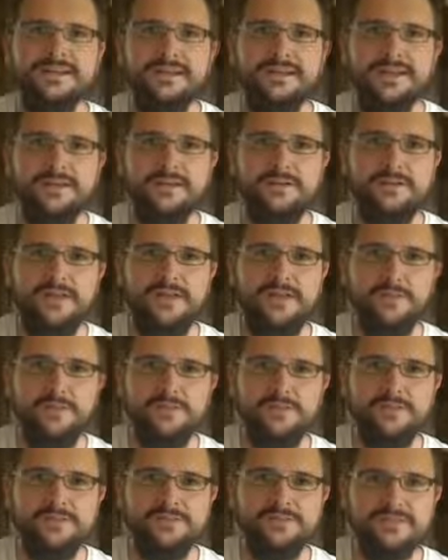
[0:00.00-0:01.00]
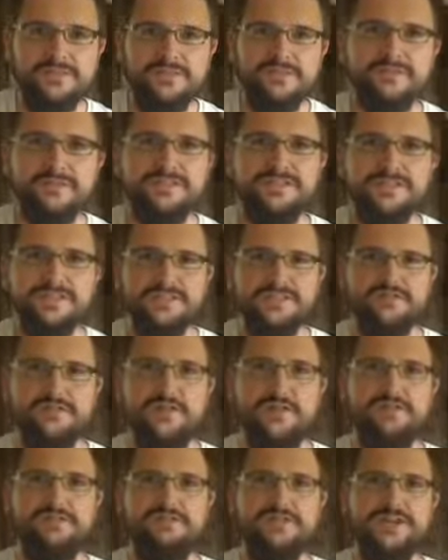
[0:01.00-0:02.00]
Hello there, welcome to the
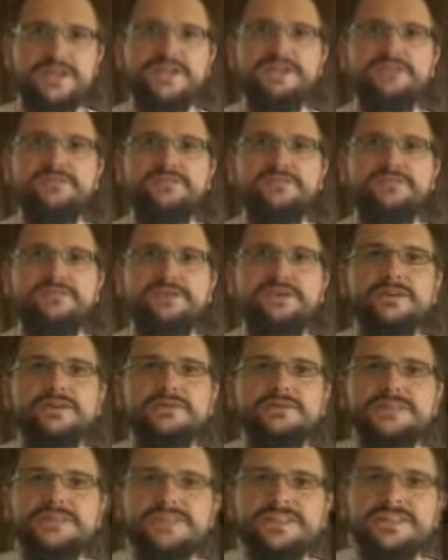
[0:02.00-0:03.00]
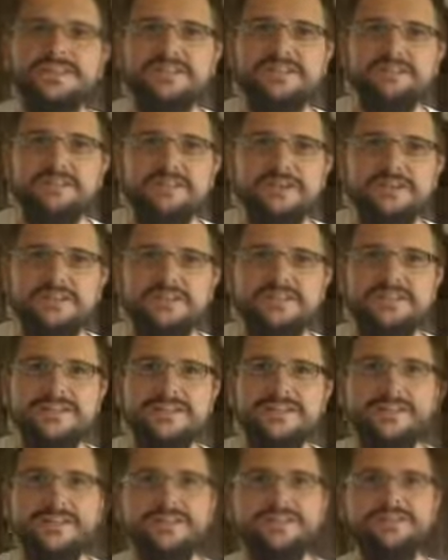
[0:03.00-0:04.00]
365 Challenge, 365 guitar
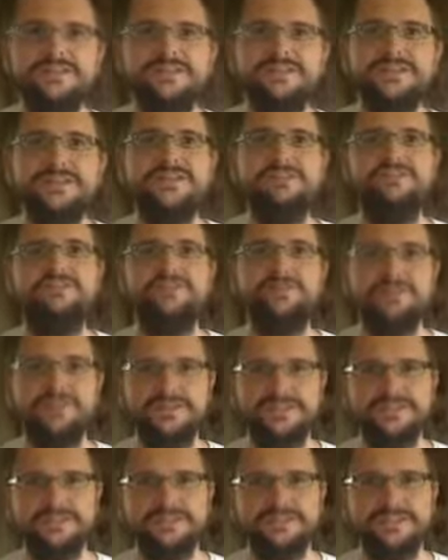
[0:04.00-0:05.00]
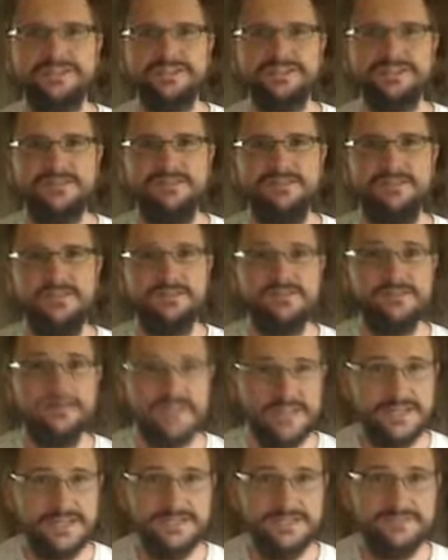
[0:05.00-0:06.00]
lessons in 365
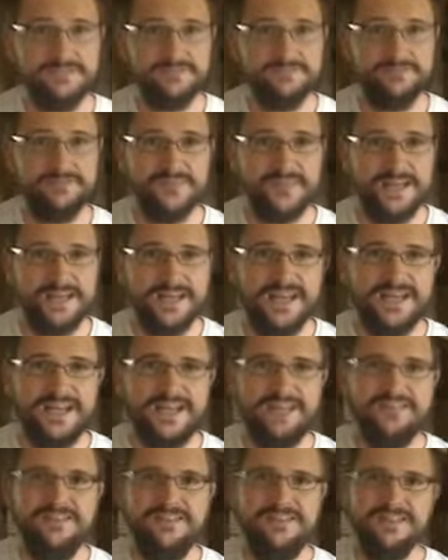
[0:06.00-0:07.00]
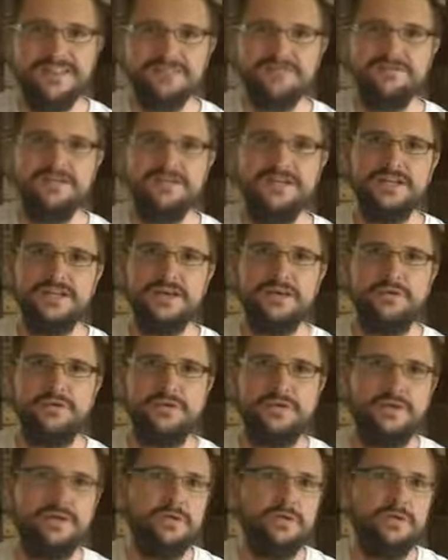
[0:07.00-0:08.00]
days. In this video,
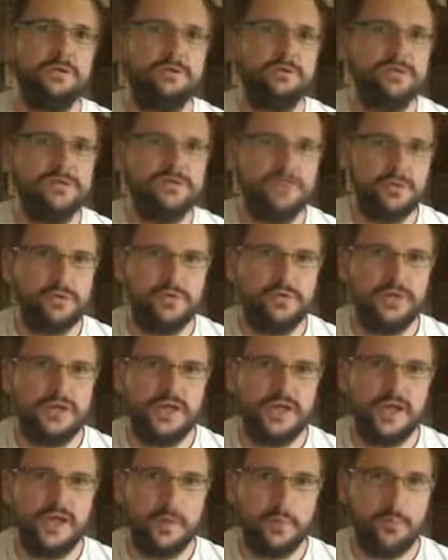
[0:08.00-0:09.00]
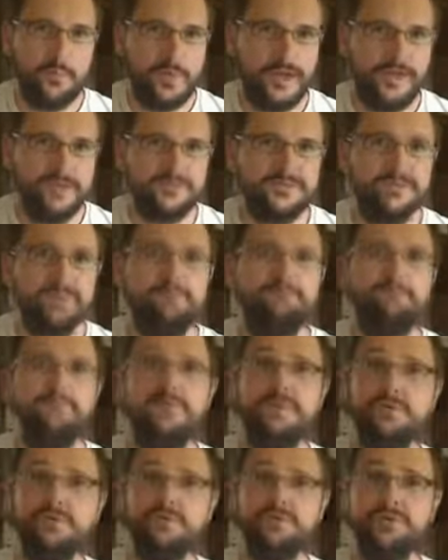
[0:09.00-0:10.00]
we'll be talking about
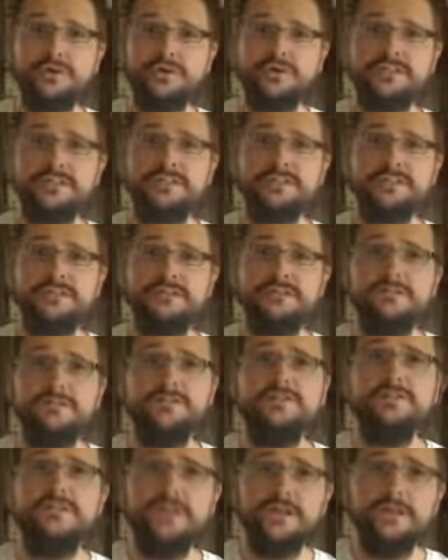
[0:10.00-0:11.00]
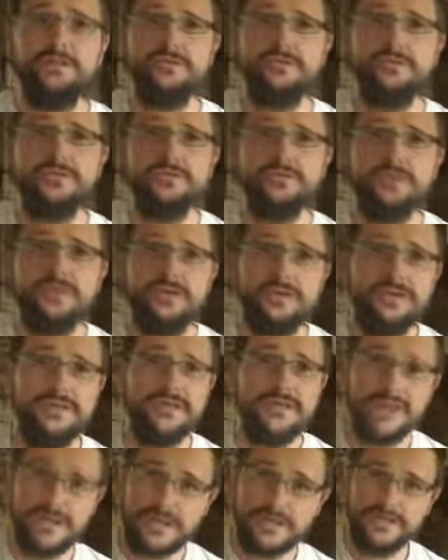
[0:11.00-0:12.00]
memorising the notes on the
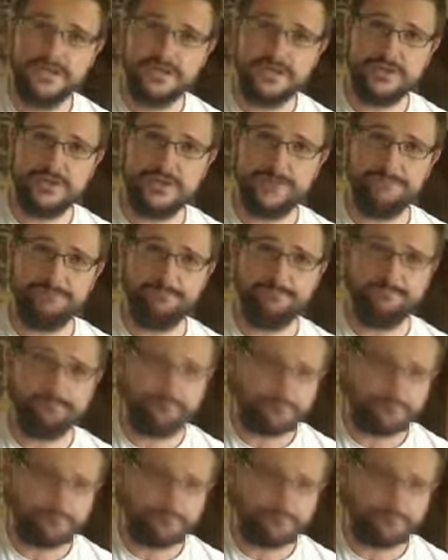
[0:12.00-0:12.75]
E string.